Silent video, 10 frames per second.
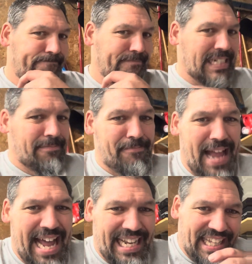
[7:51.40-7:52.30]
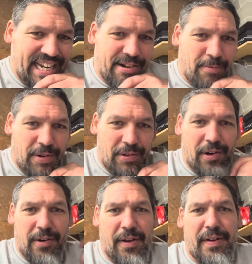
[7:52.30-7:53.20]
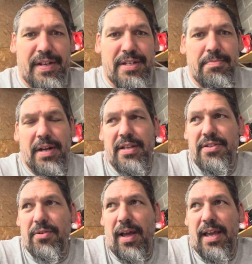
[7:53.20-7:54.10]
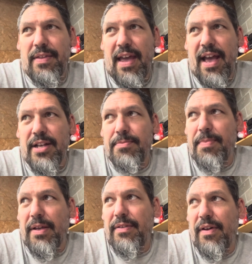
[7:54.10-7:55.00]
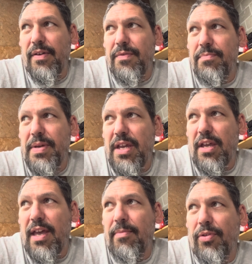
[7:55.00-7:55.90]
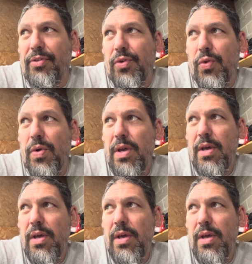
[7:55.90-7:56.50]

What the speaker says: I'm not leaning real hard on this, but I do like the aspect of being able to